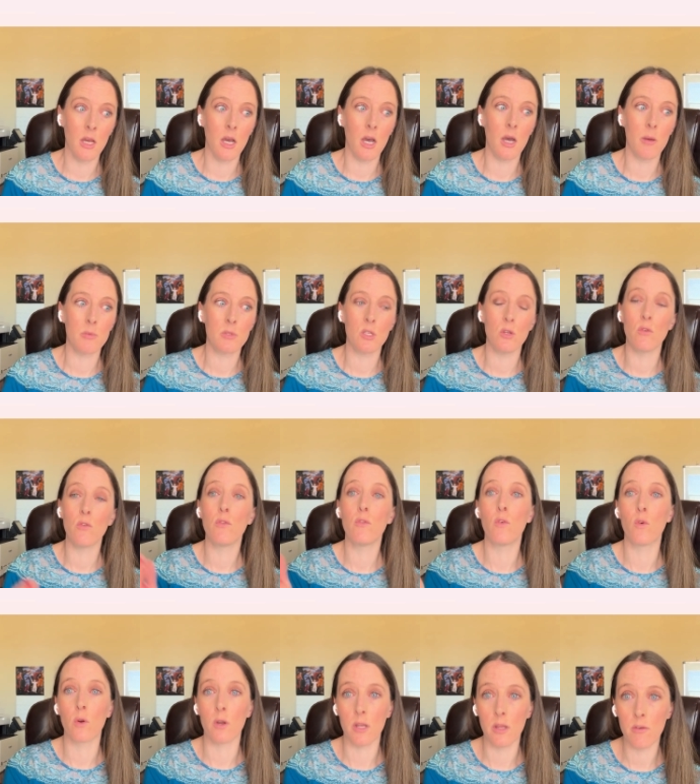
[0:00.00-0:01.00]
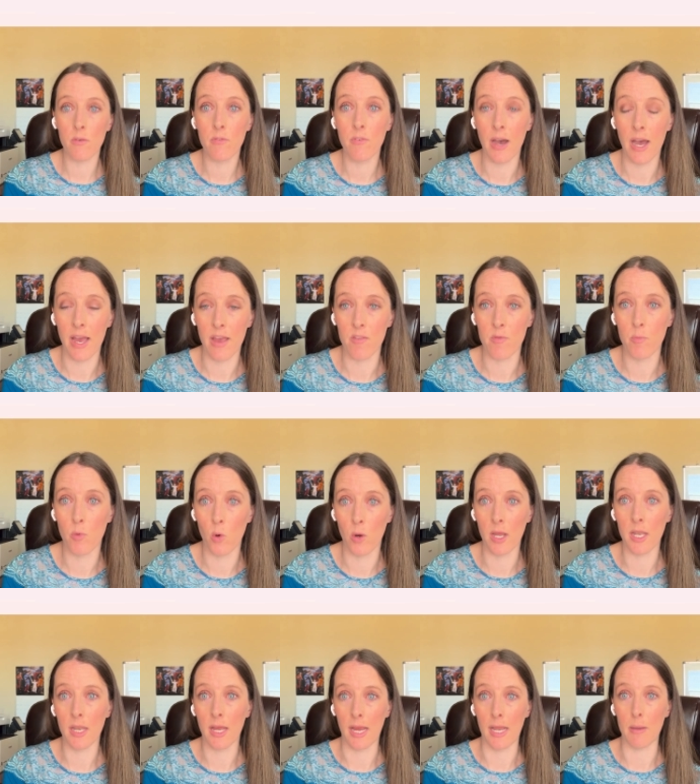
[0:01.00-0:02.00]
up to
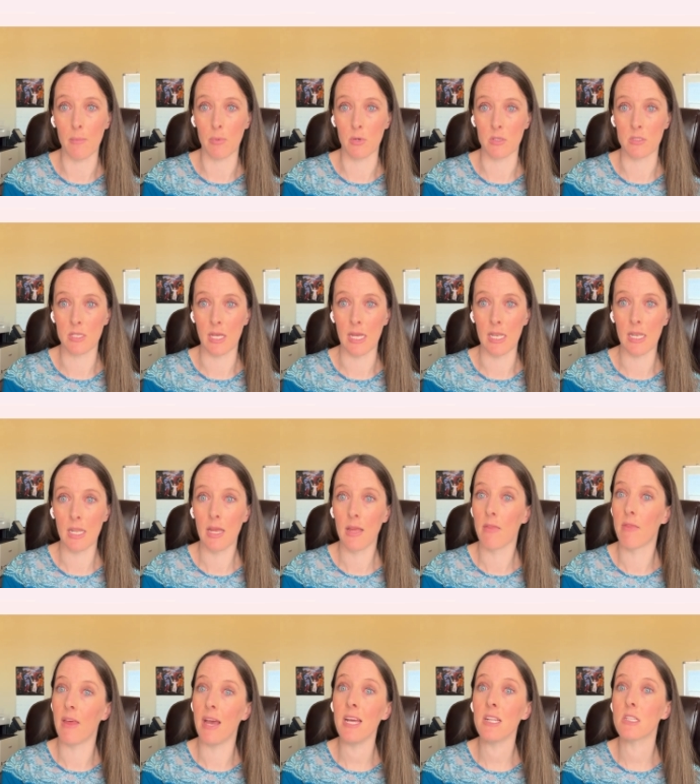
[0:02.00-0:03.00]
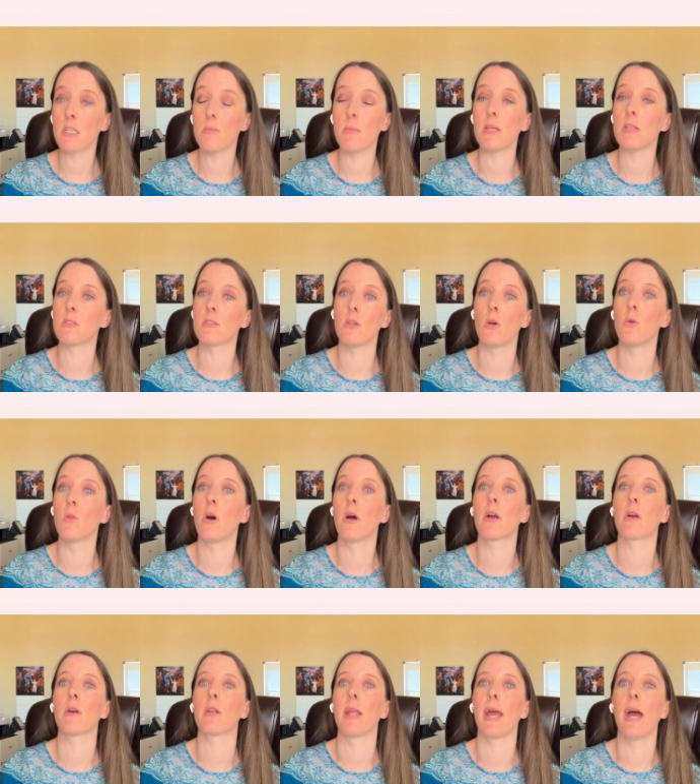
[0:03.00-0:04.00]
45.9%. That to me is no
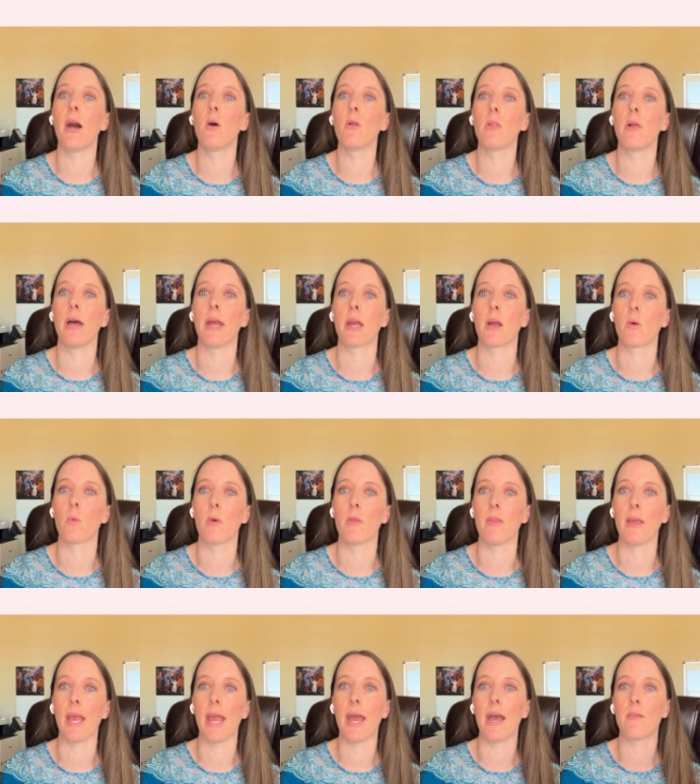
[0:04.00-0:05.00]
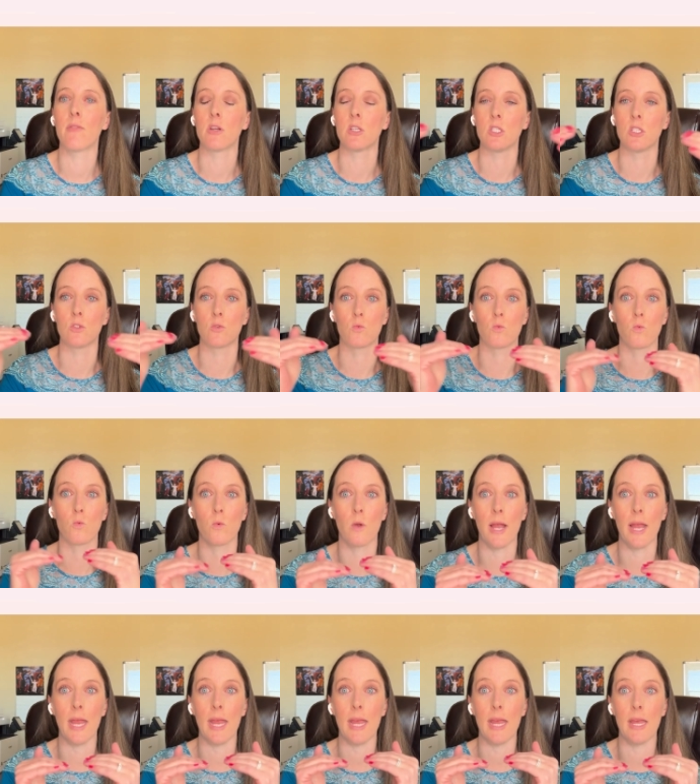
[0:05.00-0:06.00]
longer an outlier when the average is
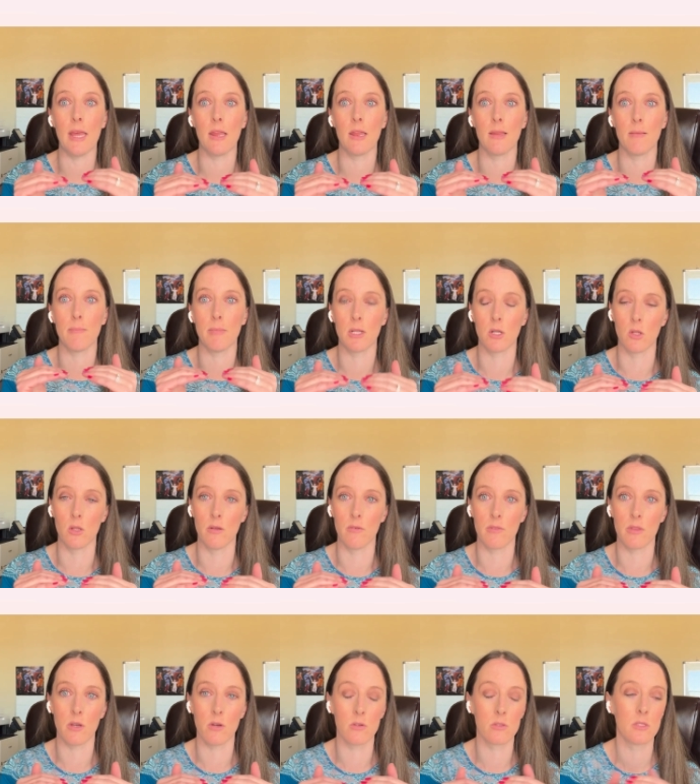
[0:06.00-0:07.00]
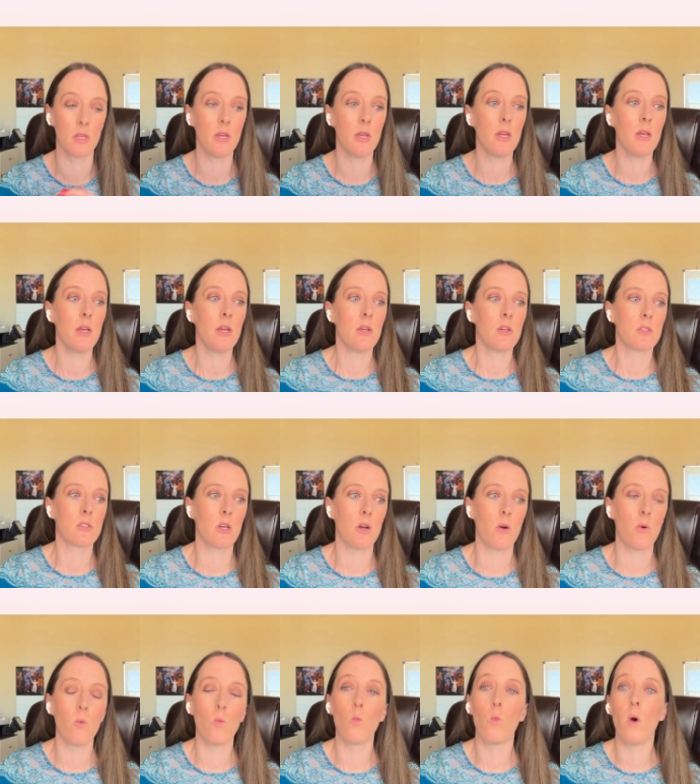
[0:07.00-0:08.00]
right in the middle of those.
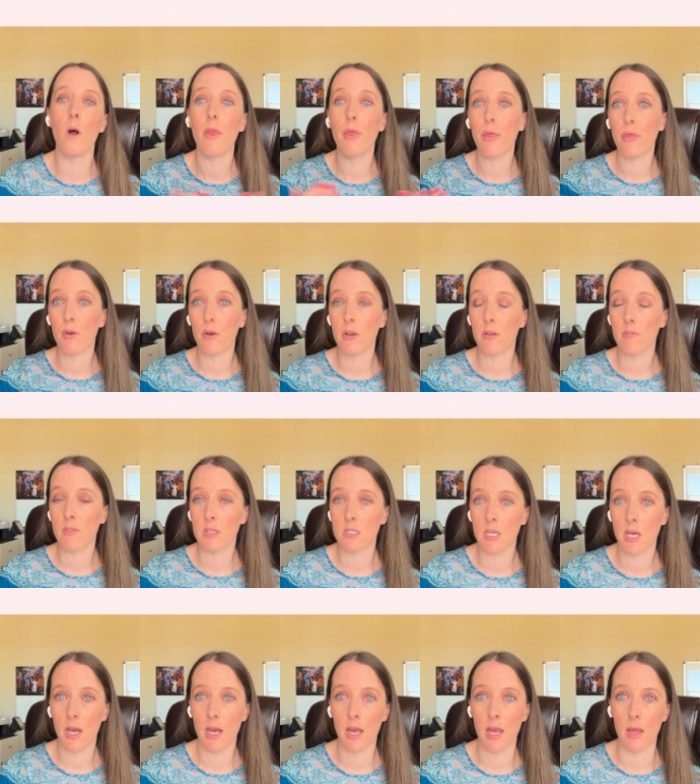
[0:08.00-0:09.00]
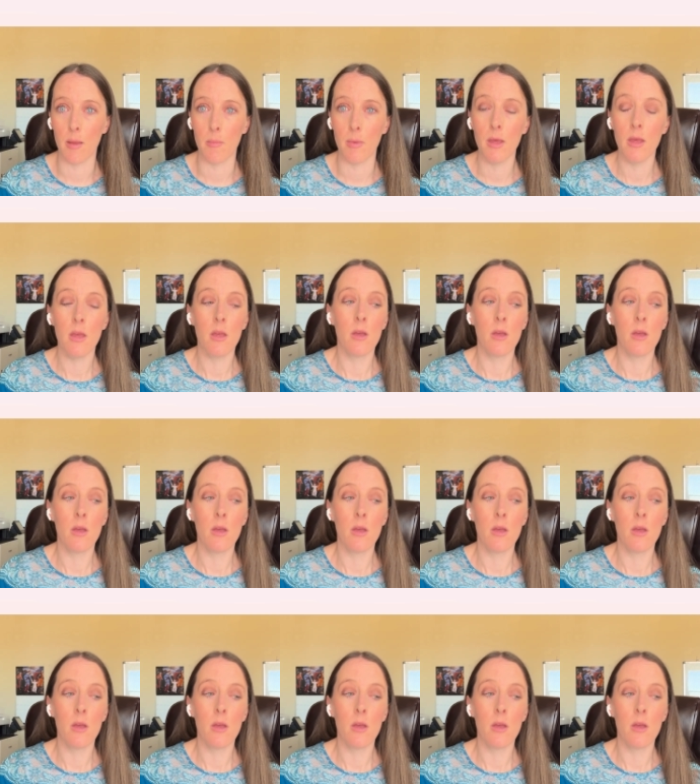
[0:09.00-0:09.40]
So 1/3 of the time,